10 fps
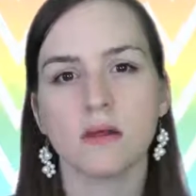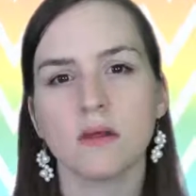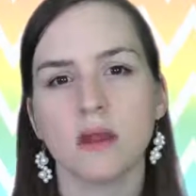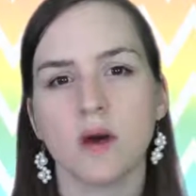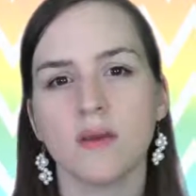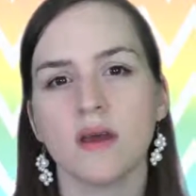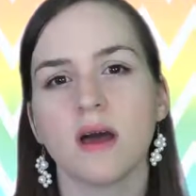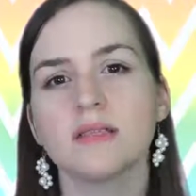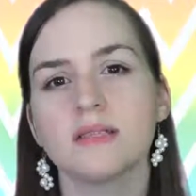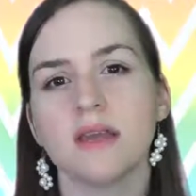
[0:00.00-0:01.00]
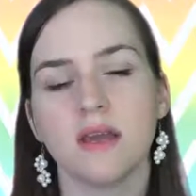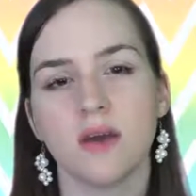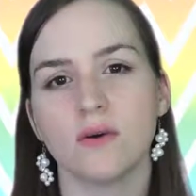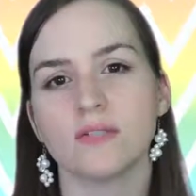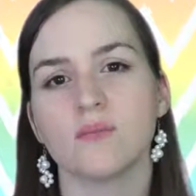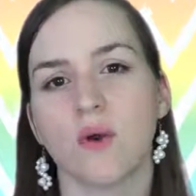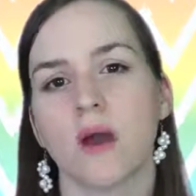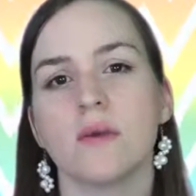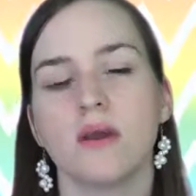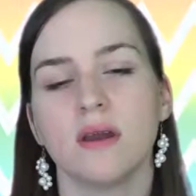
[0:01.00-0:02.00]
Now, because the ego's
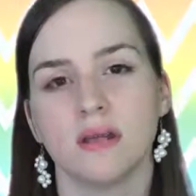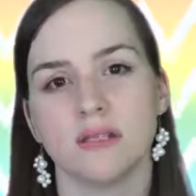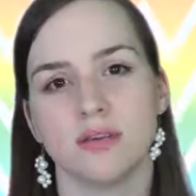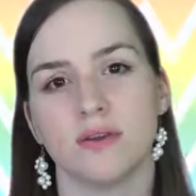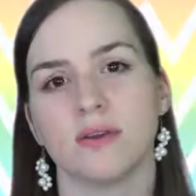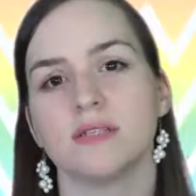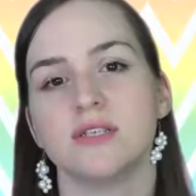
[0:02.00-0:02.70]
primary concern is